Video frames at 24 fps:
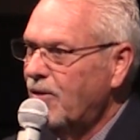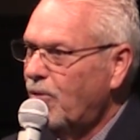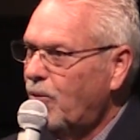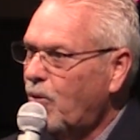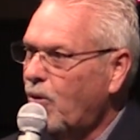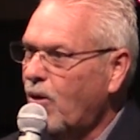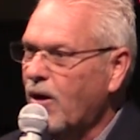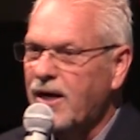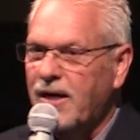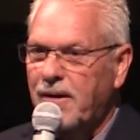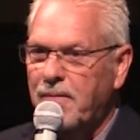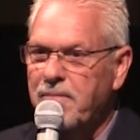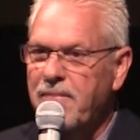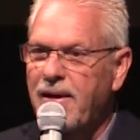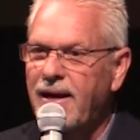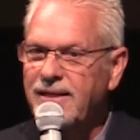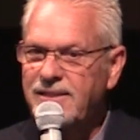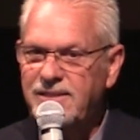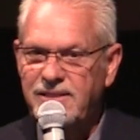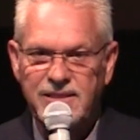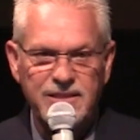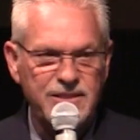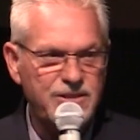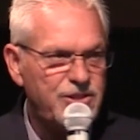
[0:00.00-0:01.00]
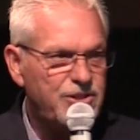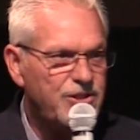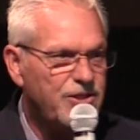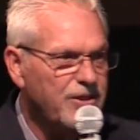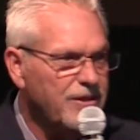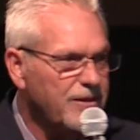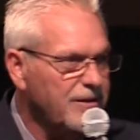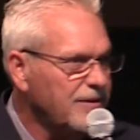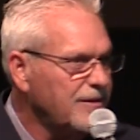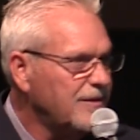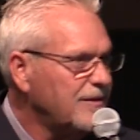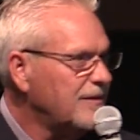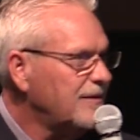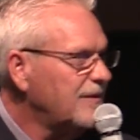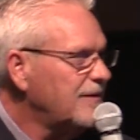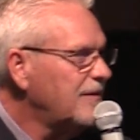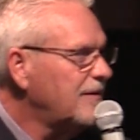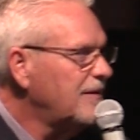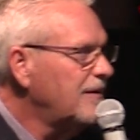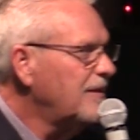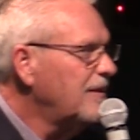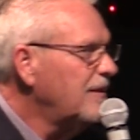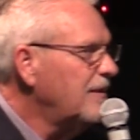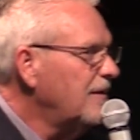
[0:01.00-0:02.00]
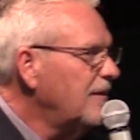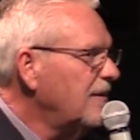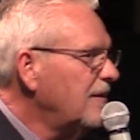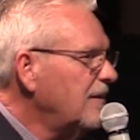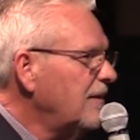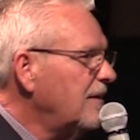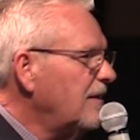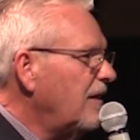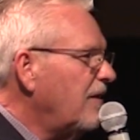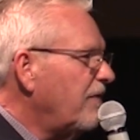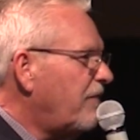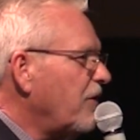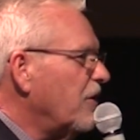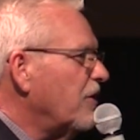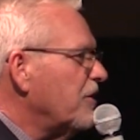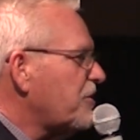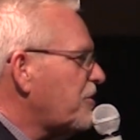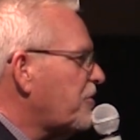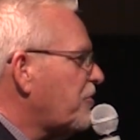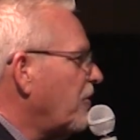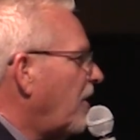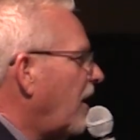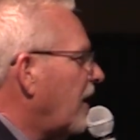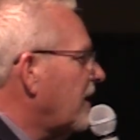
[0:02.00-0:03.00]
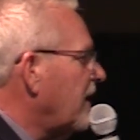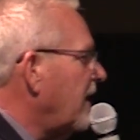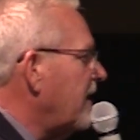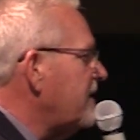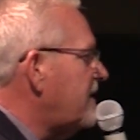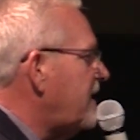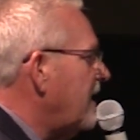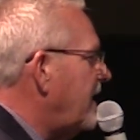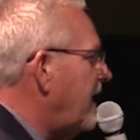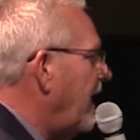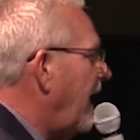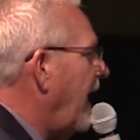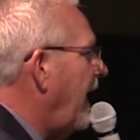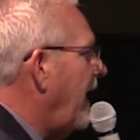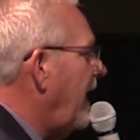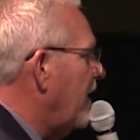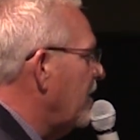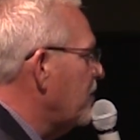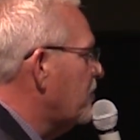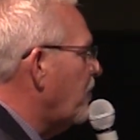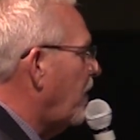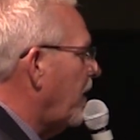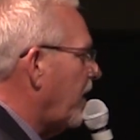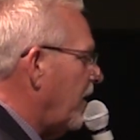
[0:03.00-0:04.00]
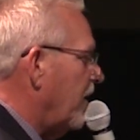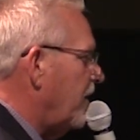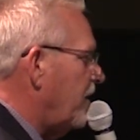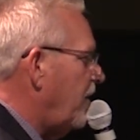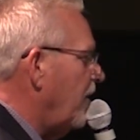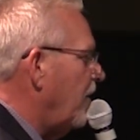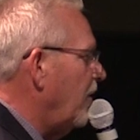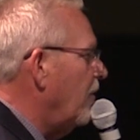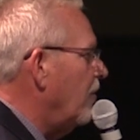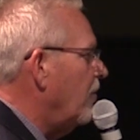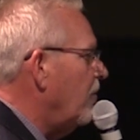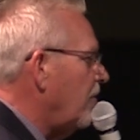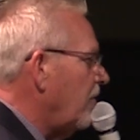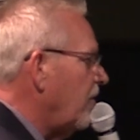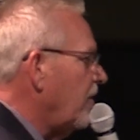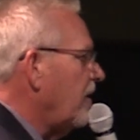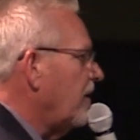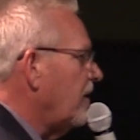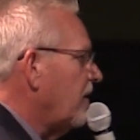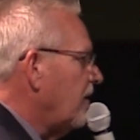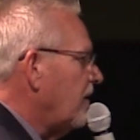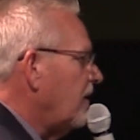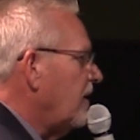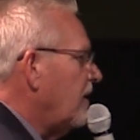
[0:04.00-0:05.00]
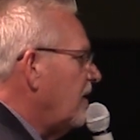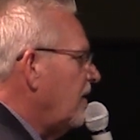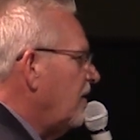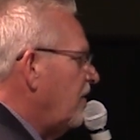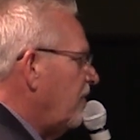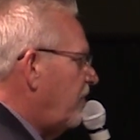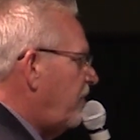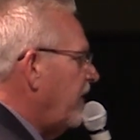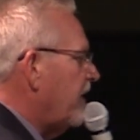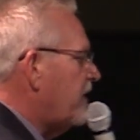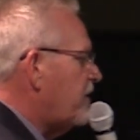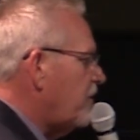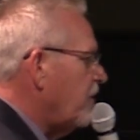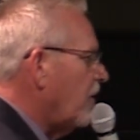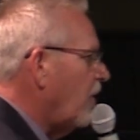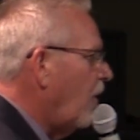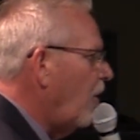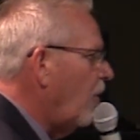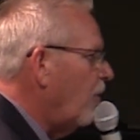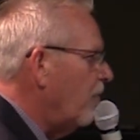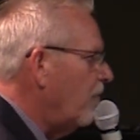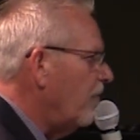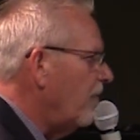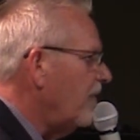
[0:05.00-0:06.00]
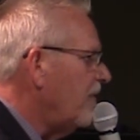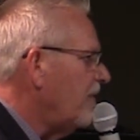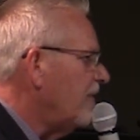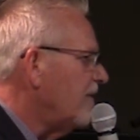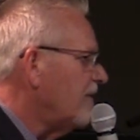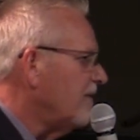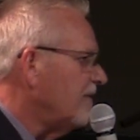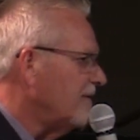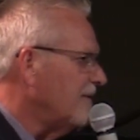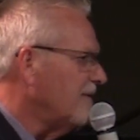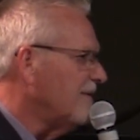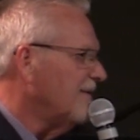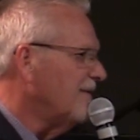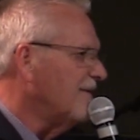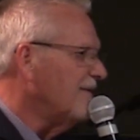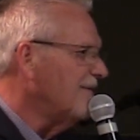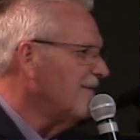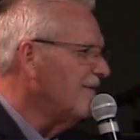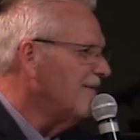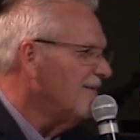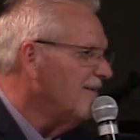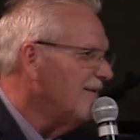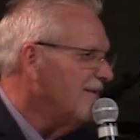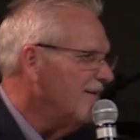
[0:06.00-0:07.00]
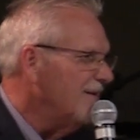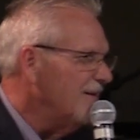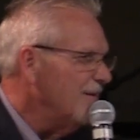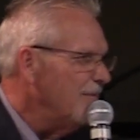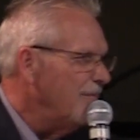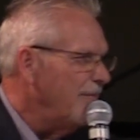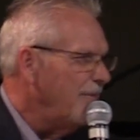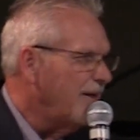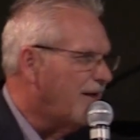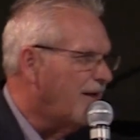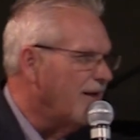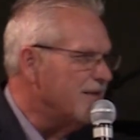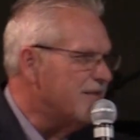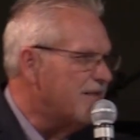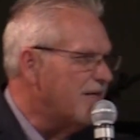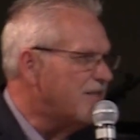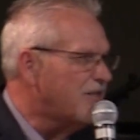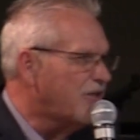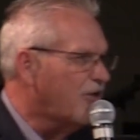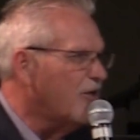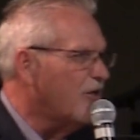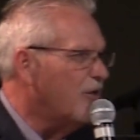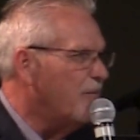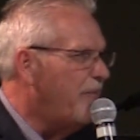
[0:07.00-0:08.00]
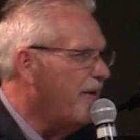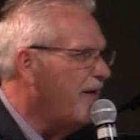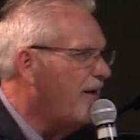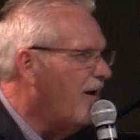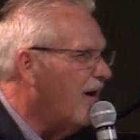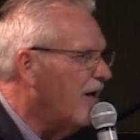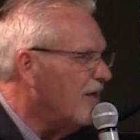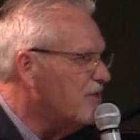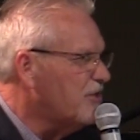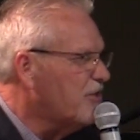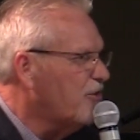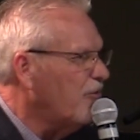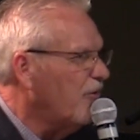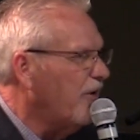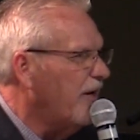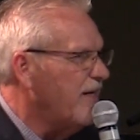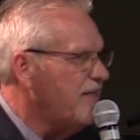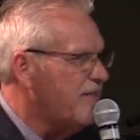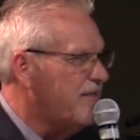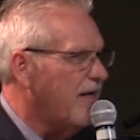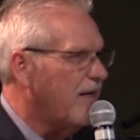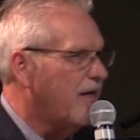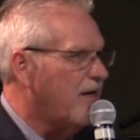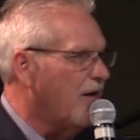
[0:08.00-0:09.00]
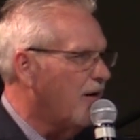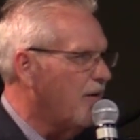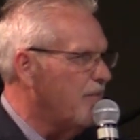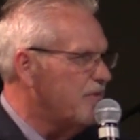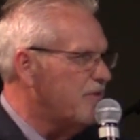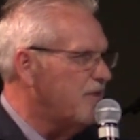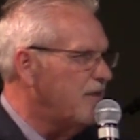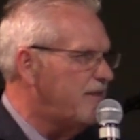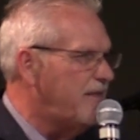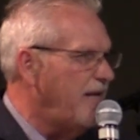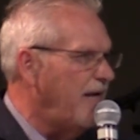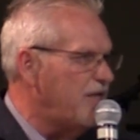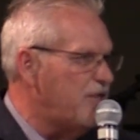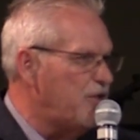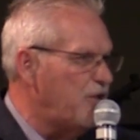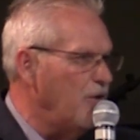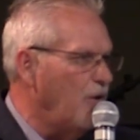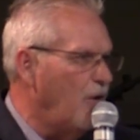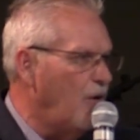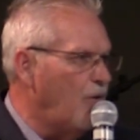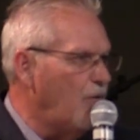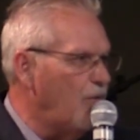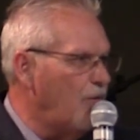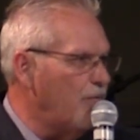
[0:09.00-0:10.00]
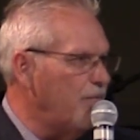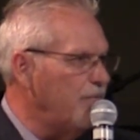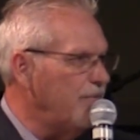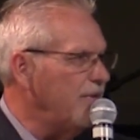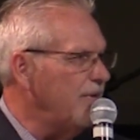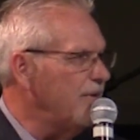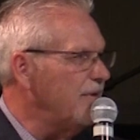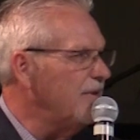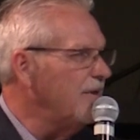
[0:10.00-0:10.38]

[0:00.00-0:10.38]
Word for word: What a message. If you're struggling today, here's what you do. Fix your hope. Because it's going to be God's grace that comes and takes you home,